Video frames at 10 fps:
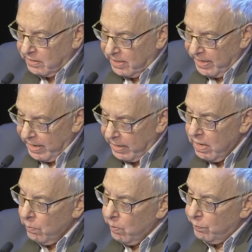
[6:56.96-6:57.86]
did
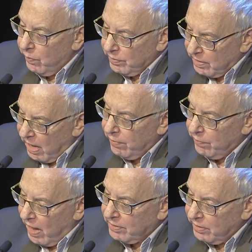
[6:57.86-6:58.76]
what
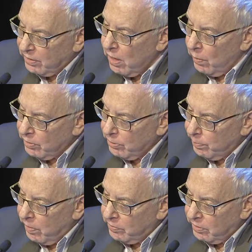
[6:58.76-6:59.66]
vaccines were
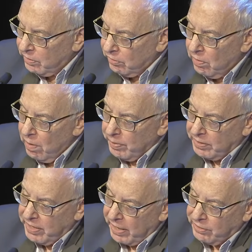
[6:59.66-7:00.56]
supposed to do,
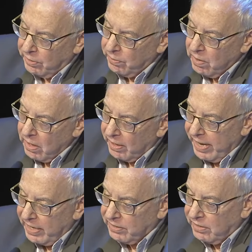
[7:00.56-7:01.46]
protect you against